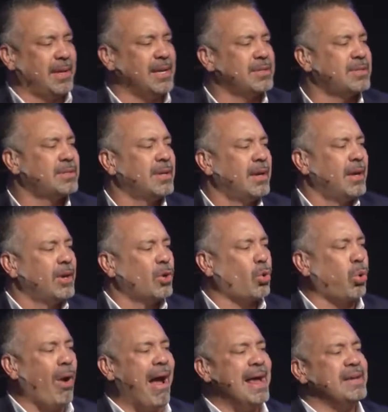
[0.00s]
because
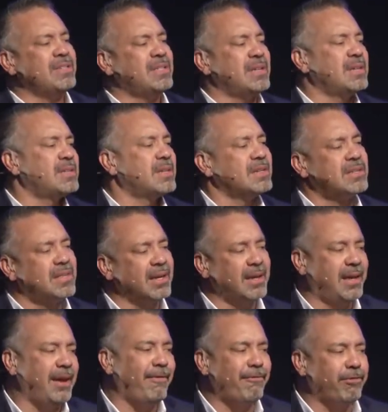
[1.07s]
crisis is the
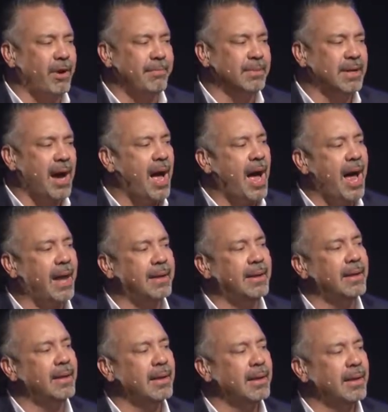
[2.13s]
gift from
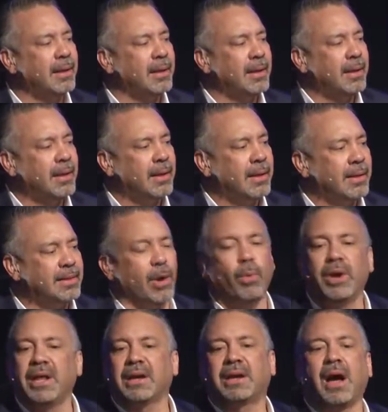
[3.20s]
God, that
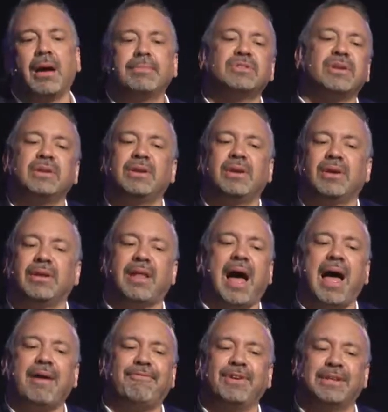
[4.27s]
when it comes into your
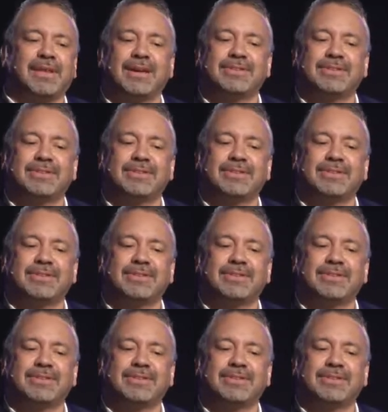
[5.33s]
life, it